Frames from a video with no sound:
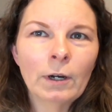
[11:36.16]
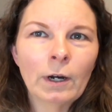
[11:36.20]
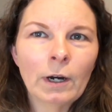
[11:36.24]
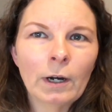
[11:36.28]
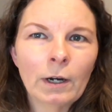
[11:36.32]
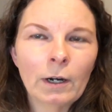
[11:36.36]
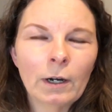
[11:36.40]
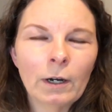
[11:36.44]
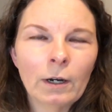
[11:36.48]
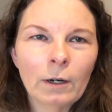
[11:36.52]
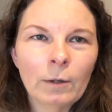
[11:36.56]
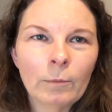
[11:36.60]

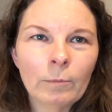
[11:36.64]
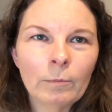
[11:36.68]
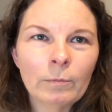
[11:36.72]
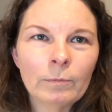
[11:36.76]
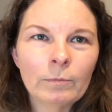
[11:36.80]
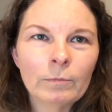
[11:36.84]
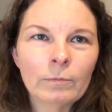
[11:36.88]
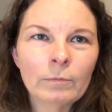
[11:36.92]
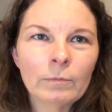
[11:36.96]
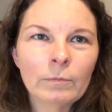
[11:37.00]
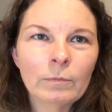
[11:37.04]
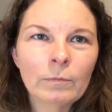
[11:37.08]

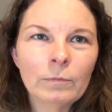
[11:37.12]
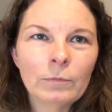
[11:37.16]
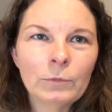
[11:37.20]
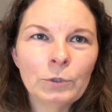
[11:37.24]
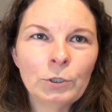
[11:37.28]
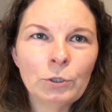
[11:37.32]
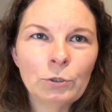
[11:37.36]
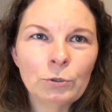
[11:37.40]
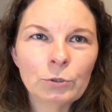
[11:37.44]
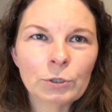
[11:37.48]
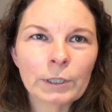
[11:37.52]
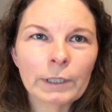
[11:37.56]
um,
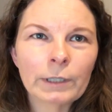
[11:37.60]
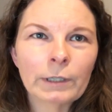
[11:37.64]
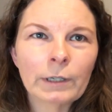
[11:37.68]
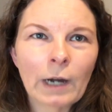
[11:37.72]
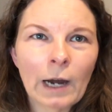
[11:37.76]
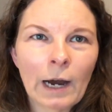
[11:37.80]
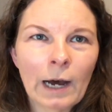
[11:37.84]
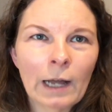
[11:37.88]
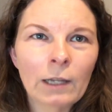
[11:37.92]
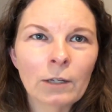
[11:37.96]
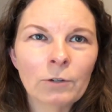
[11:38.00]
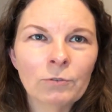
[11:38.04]
using
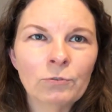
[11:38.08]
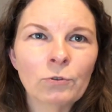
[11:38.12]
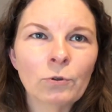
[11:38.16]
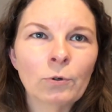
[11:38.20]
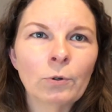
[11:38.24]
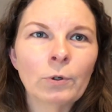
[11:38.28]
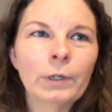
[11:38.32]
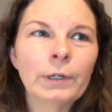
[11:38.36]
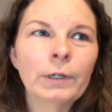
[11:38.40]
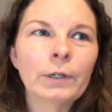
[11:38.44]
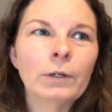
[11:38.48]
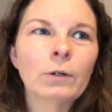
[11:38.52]
olive
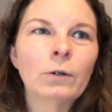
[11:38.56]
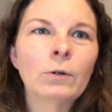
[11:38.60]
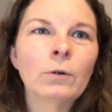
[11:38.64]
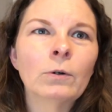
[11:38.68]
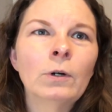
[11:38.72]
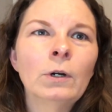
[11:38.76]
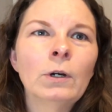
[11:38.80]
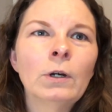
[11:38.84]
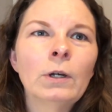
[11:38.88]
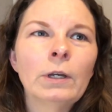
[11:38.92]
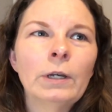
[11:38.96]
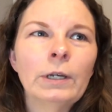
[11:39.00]
oil
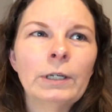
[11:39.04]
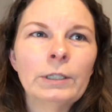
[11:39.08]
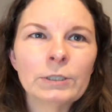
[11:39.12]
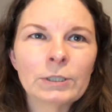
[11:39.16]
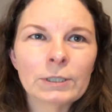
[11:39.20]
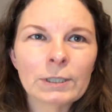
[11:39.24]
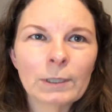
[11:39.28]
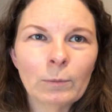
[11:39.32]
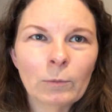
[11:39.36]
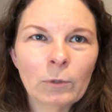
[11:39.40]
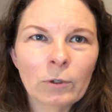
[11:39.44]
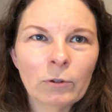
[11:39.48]
in
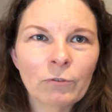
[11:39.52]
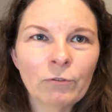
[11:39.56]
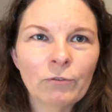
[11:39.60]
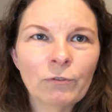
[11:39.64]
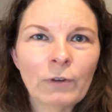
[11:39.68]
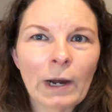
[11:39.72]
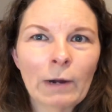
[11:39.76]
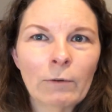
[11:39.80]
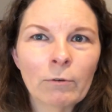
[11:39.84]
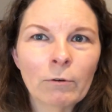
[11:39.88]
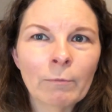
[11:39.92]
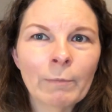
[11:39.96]
someone with
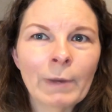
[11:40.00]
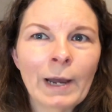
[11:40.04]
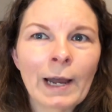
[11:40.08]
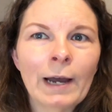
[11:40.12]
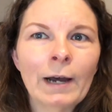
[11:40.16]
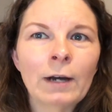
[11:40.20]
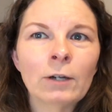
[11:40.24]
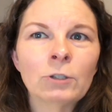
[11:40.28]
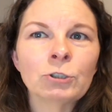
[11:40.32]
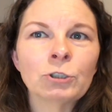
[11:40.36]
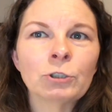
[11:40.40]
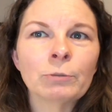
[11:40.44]

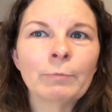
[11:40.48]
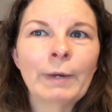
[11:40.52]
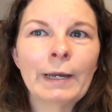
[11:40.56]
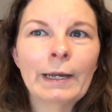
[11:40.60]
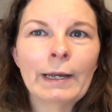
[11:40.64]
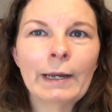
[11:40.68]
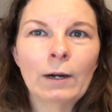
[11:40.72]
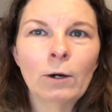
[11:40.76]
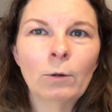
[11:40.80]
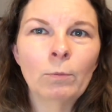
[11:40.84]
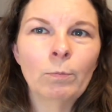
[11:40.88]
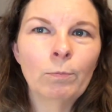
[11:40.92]
fibromyalgia may
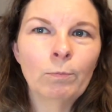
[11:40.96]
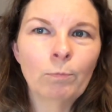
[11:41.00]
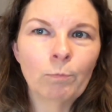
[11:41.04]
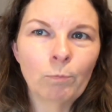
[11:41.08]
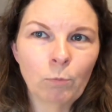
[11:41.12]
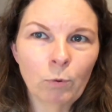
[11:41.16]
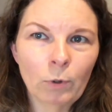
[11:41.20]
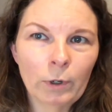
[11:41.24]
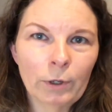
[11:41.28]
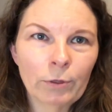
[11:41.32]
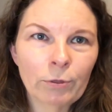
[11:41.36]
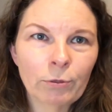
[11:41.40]
help
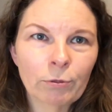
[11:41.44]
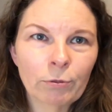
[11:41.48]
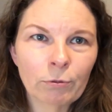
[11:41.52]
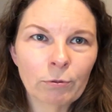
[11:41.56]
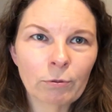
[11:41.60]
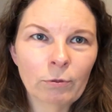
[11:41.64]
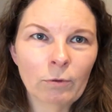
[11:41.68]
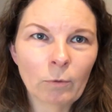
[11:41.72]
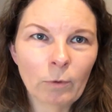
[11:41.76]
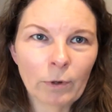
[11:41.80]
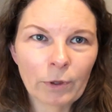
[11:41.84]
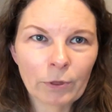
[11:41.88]
with
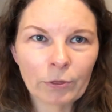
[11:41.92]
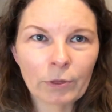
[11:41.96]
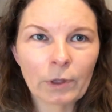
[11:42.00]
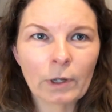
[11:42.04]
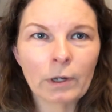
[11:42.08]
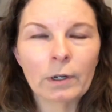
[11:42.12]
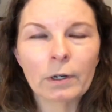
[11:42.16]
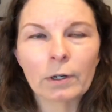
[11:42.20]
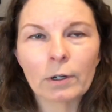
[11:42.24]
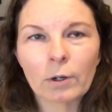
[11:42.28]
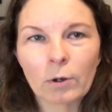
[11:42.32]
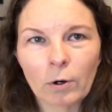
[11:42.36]
with
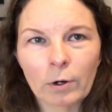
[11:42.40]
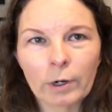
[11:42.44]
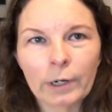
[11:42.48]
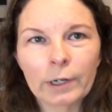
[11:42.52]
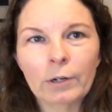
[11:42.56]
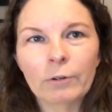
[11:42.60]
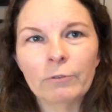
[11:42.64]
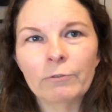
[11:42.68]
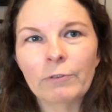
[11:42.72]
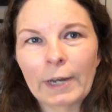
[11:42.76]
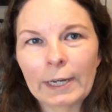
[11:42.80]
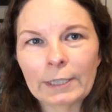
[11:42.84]
uh,
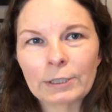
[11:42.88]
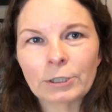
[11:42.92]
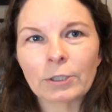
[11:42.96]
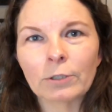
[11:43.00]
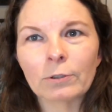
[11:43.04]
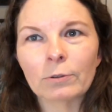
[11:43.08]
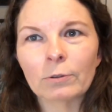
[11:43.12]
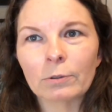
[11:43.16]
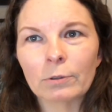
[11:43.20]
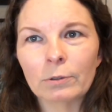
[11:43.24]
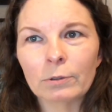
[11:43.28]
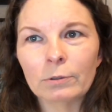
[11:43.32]

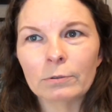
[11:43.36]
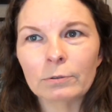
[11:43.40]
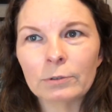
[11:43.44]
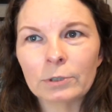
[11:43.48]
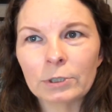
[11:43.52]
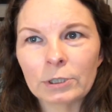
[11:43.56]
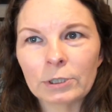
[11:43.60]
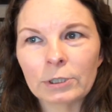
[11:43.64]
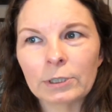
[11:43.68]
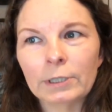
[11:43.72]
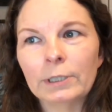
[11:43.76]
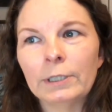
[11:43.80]
cardiovascular
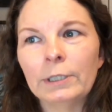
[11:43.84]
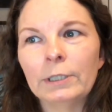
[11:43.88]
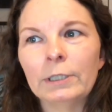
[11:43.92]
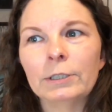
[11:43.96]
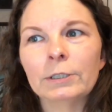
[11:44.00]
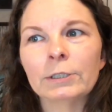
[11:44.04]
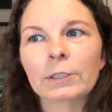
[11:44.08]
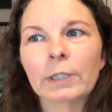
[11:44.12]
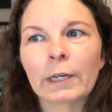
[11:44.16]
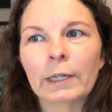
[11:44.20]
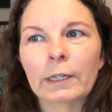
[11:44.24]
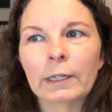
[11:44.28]

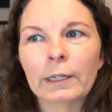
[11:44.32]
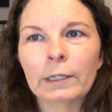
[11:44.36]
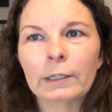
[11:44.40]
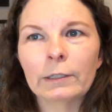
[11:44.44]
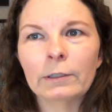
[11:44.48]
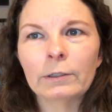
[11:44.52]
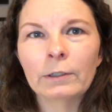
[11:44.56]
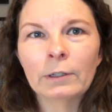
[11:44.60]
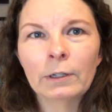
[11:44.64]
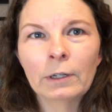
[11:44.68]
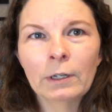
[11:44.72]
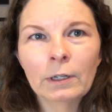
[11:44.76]
disease
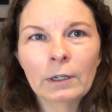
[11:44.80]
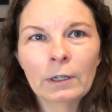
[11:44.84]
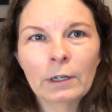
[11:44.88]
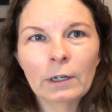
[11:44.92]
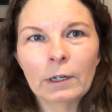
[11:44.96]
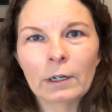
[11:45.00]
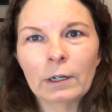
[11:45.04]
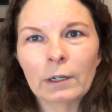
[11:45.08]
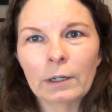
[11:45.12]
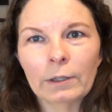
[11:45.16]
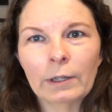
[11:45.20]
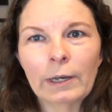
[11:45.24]
and
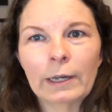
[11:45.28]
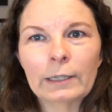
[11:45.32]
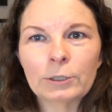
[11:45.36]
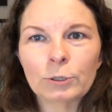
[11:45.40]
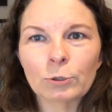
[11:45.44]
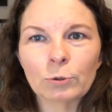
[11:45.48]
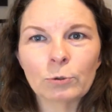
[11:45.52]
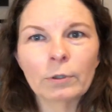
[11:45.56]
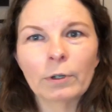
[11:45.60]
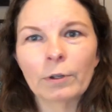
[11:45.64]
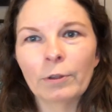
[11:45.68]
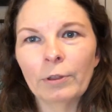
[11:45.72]
uh, that
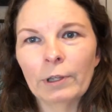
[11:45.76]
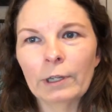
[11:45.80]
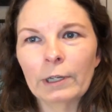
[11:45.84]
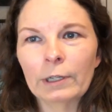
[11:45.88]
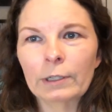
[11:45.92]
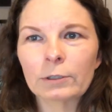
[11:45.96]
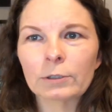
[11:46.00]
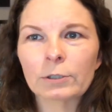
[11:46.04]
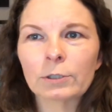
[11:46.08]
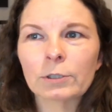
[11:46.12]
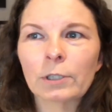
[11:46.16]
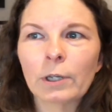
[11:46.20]
sort of
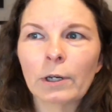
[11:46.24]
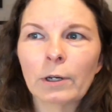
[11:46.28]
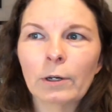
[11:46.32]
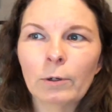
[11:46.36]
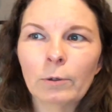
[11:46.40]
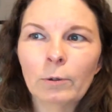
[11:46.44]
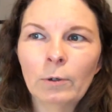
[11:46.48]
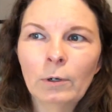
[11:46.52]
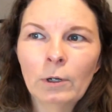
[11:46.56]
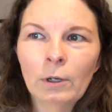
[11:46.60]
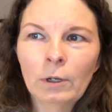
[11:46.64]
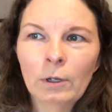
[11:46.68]
thing.
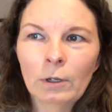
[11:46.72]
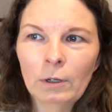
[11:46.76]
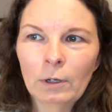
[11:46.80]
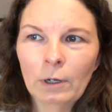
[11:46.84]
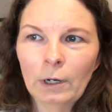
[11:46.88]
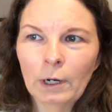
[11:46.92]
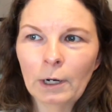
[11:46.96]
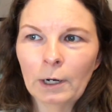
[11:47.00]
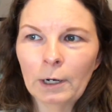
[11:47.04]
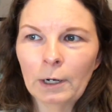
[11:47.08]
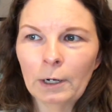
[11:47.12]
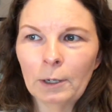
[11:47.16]
So
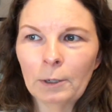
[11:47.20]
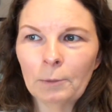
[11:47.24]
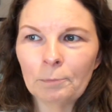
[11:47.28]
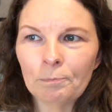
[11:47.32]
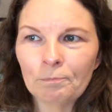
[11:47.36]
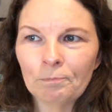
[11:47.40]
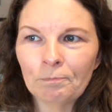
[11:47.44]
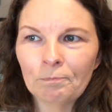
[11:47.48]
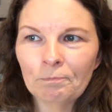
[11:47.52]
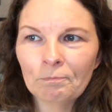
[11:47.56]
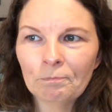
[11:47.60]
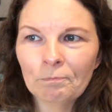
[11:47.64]

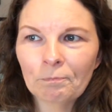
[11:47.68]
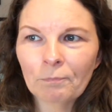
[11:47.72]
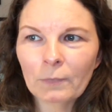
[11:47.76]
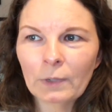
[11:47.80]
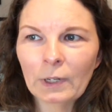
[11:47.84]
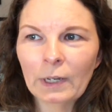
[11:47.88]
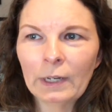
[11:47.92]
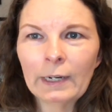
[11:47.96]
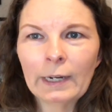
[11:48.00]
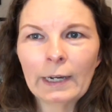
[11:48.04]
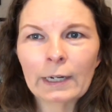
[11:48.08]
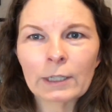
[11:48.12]
um,
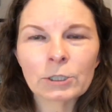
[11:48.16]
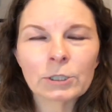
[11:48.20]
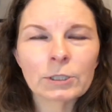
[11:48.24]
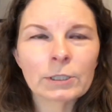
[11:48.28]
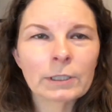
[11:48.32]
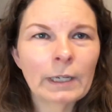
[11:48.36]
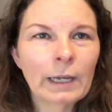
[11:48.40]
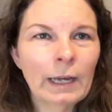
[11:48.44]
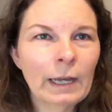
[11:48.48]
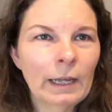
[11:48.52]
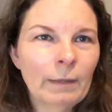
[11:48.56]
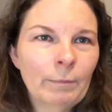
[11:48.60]
it
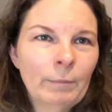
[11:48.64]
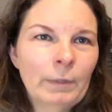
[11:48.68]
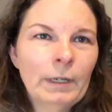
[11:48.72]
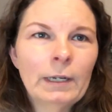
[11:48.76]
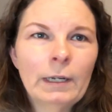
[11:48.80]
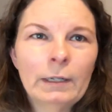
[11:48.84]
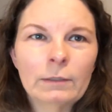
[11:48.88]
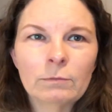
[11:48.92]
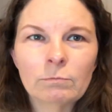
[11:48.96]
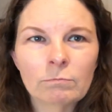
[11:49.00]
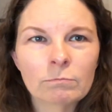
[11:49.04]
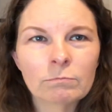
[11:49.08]
actually, I mean,
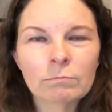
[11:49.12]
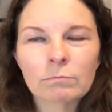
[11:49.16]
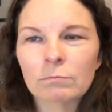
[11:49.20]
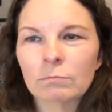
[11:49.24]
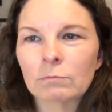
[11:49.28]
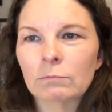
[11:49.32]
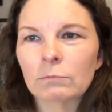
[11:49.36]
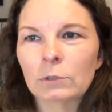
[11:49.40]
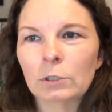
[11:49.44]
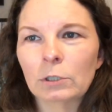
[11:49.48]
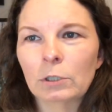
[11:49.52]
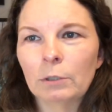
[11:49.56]
that
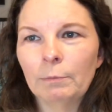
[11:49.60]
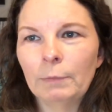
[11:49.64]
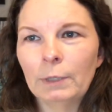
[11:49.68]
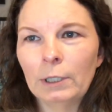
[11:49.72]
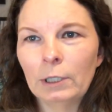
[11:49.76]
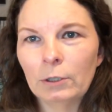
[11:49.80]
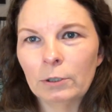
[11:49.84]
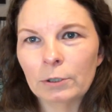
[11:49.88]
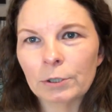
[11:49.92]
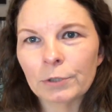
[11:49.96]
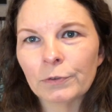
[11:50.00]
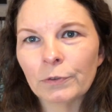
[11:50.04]
could be
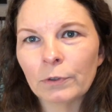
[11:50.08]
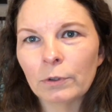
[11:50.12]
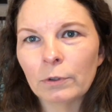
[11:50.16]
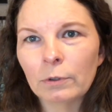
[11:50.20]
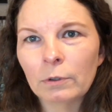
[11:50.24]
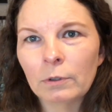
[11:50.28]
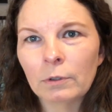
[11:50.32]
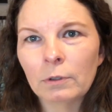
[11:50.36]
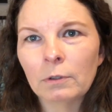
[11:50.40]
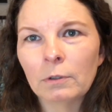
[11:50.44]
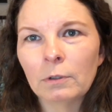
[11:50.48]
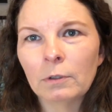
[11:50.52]

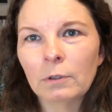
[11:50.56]
useful.